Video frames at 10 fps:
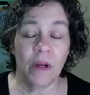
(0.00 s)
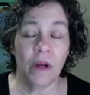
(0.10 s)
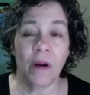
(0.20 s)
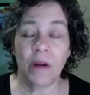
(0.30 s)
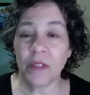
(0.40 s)

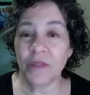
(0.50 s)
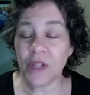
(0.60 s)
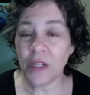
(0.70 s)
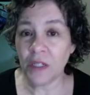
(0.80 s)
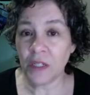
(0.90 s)
All I've
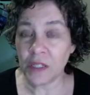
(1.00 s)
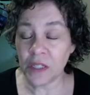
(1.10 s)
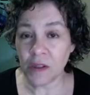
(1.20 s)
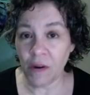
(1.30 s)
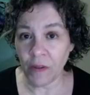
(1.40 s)
done a
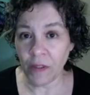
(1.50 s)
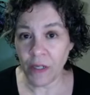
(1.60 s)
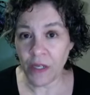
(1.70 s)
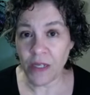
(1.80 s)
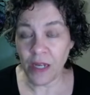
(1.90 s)
solid
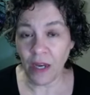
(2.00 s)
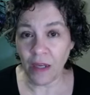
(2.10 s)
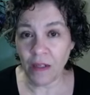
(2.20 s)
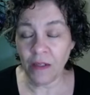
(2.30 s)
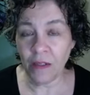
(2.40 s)

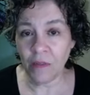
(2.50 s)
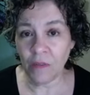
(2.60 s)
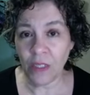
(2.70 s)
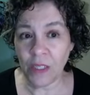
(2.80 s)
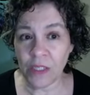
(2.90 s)
10
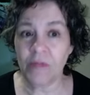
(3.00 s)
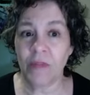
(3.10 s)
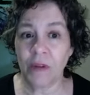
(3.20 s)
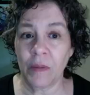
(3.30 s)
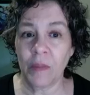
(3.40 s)
weeks of
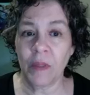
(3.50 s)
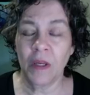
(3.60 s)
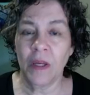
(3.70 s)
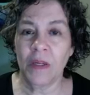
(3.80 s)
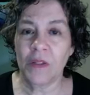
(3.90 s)
them.
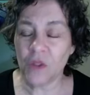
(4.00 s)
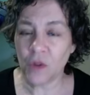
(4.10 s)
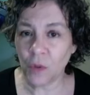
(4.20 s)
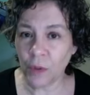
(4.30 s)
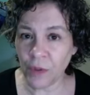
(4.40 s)

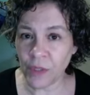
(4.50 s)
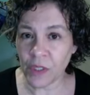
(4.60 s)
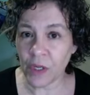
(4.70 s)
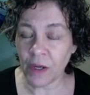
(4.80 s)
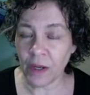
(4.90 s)
Schools
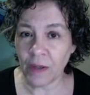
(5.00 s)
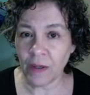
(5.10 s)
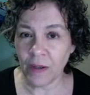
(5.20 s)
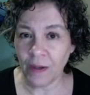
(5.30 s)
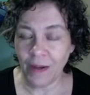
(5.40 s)
are
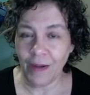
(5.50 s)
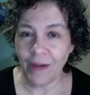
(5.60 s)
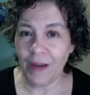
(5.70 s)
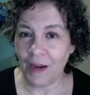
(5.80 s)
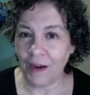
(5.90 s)

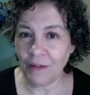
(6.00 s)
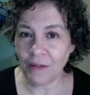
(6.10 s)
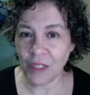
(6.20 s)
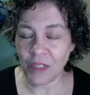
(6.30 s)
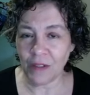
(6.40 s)

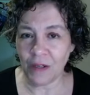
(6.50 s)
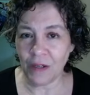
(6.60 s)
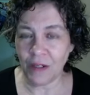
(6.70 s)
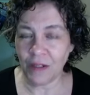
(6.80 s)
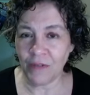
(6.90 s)
out, uh,
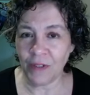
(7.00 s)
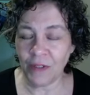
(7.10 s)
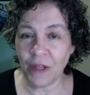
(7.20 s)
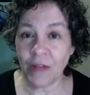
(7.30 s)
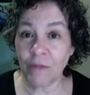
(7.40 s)
even a
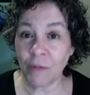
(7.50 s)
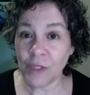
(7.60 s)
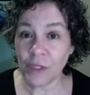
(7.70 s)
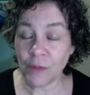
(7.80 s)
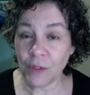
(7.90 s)
lot of the ones
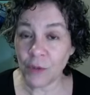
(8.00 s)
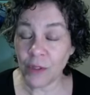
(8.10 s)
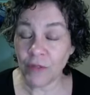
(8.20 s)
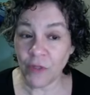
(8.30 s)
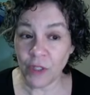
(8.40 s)
who are
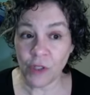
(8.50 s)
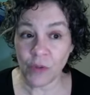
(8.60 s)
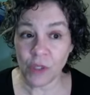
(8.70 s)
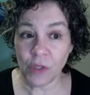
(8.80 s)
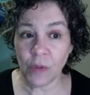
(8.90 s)
doing virtual
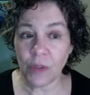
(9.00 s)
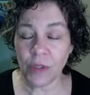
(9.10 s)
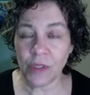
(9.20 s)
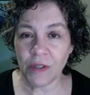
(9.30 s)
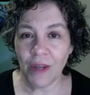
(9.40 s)

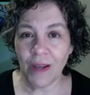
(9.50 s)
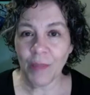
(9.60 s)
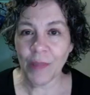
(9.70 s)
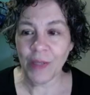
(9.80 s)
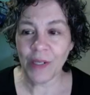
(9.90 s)
schools.
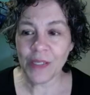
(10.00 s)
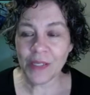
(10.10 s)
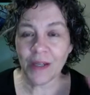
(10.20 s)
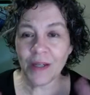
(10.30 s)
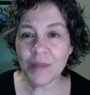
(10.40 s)
Plus,
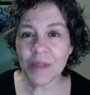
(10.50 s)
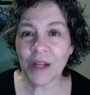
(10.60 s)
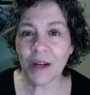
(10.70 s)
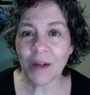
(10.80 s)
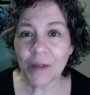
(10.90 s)
I'm
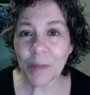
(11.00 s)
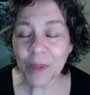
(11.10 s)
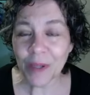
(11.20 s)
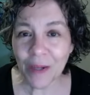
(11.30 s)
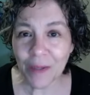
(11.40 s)
tired of
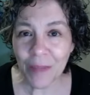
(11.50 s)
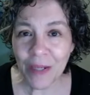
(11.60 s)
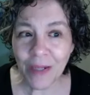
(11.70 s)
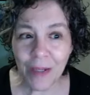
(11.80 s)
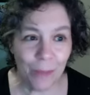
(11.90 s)
putting on
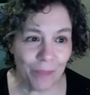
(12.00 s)
makeup.